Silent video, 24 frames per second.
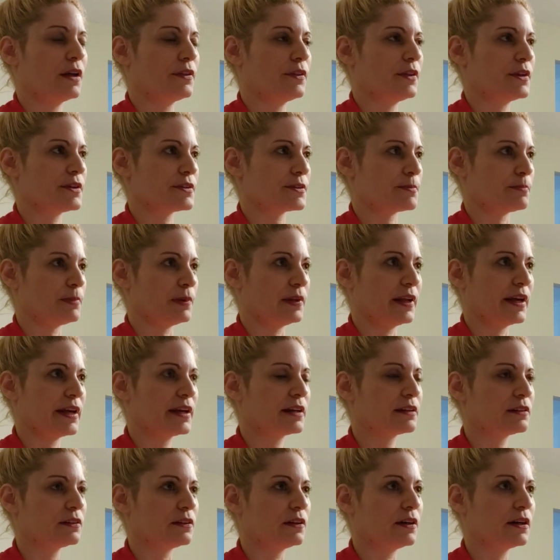this
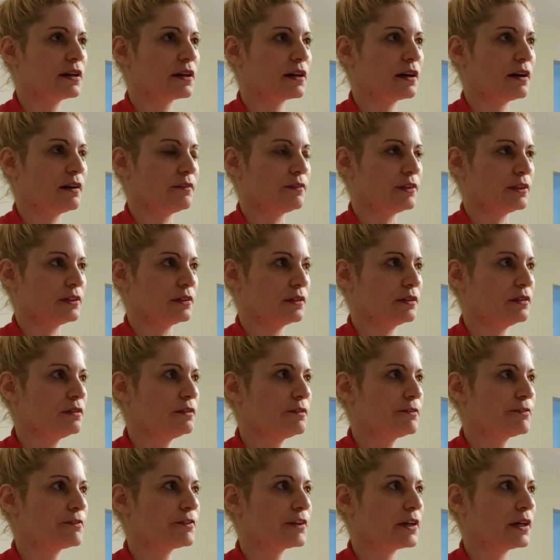blank look of
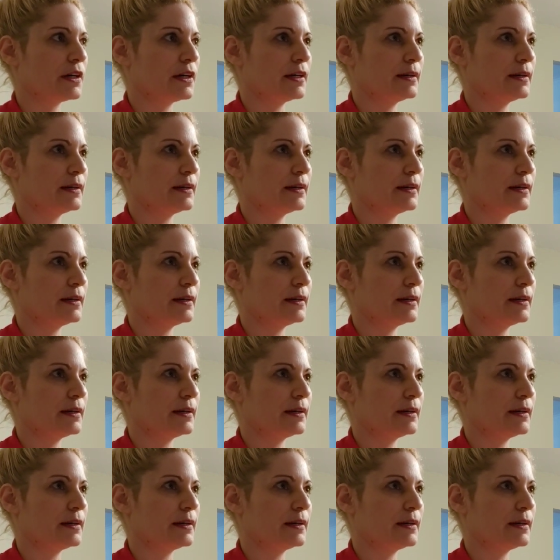aloof.